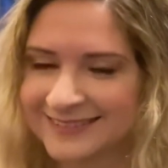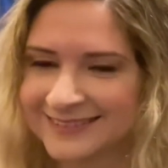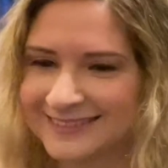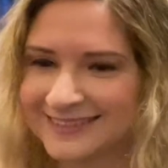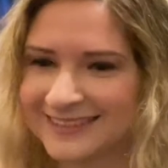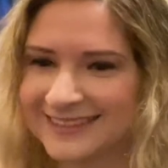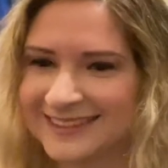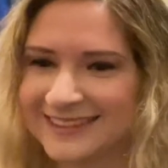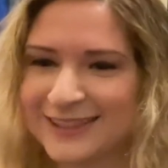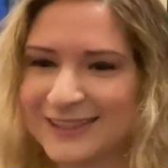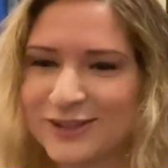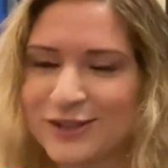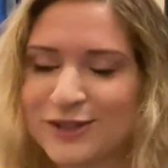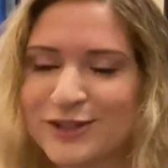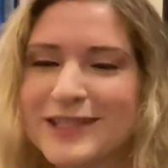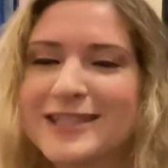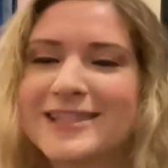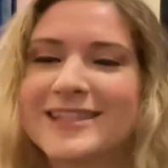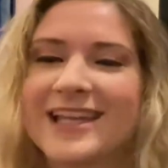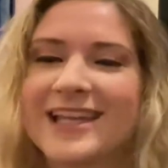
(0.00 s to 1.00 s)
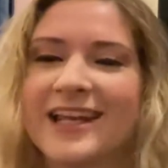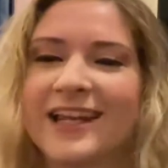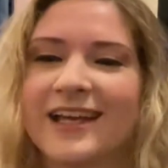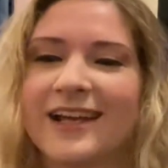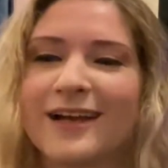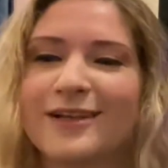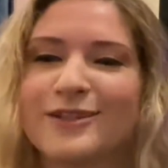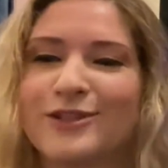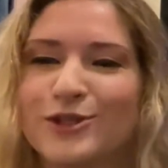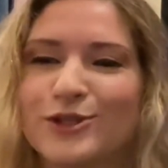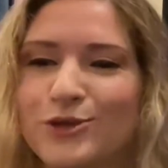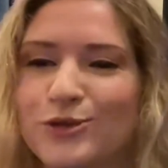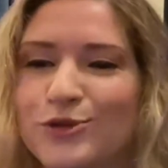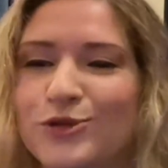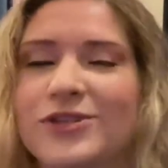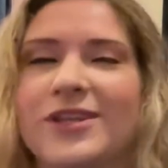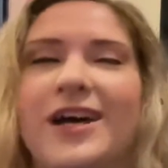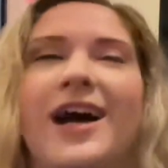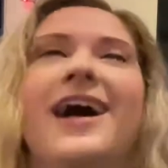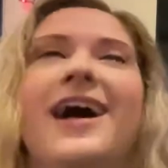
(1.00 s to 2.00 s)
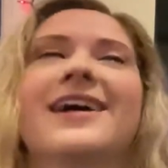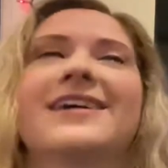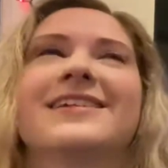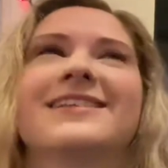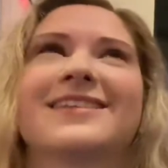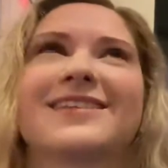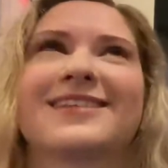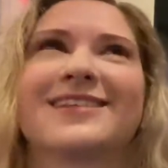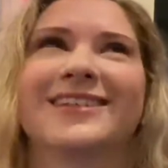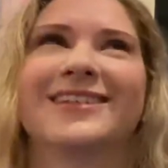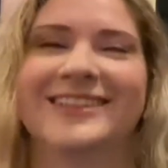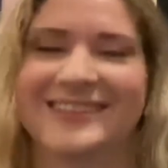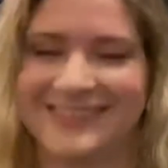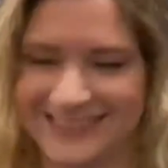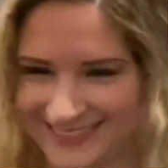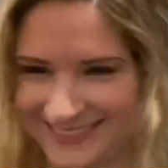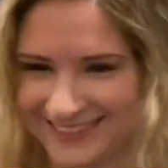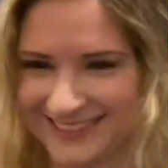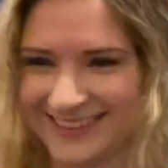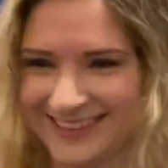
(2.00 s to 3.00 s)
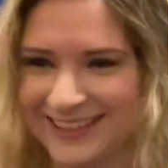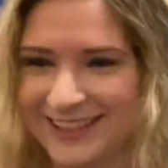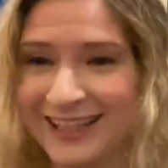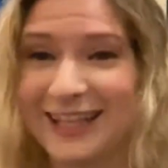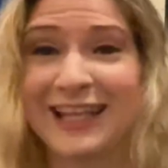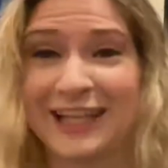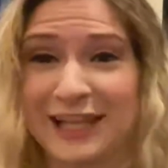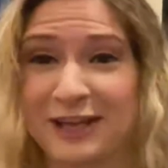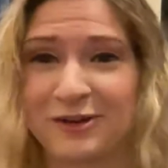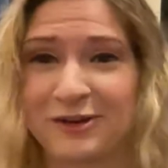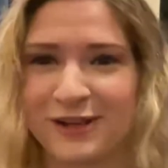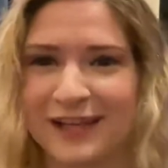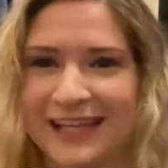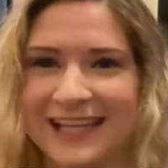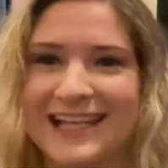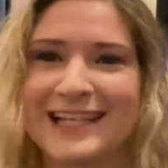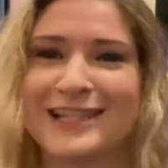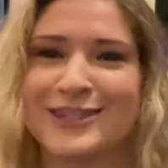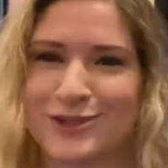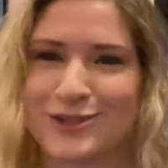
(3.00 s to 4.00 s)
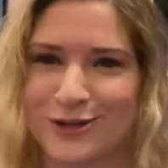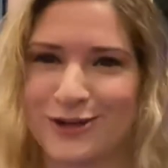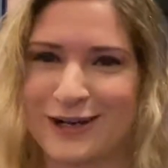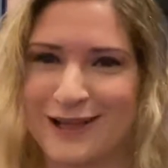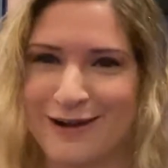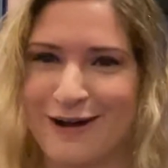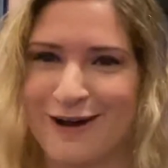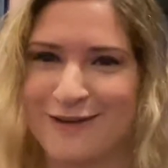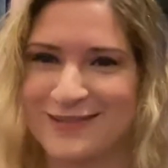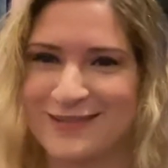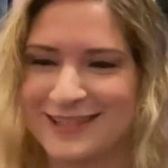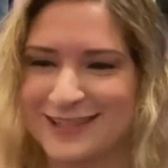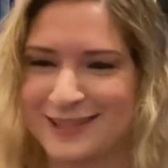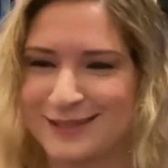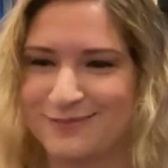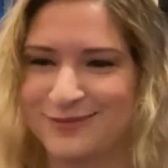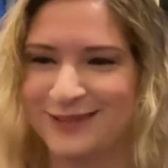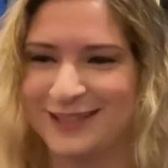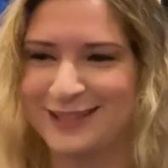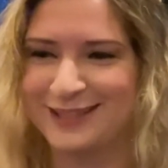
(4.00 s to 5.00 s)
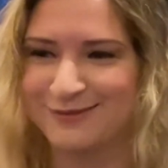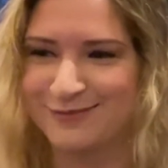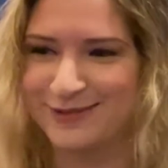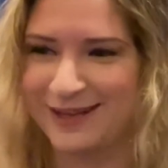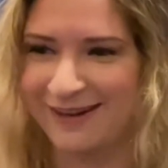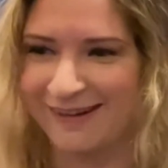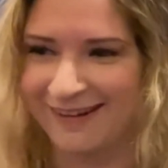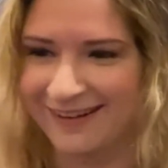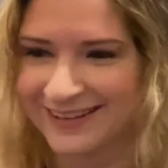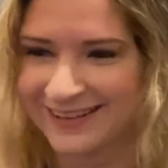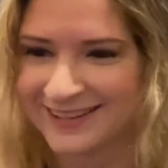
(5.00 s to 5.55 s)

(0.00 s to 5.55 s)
Literally standing on two sides. Literally. Insert obvious symbolism here.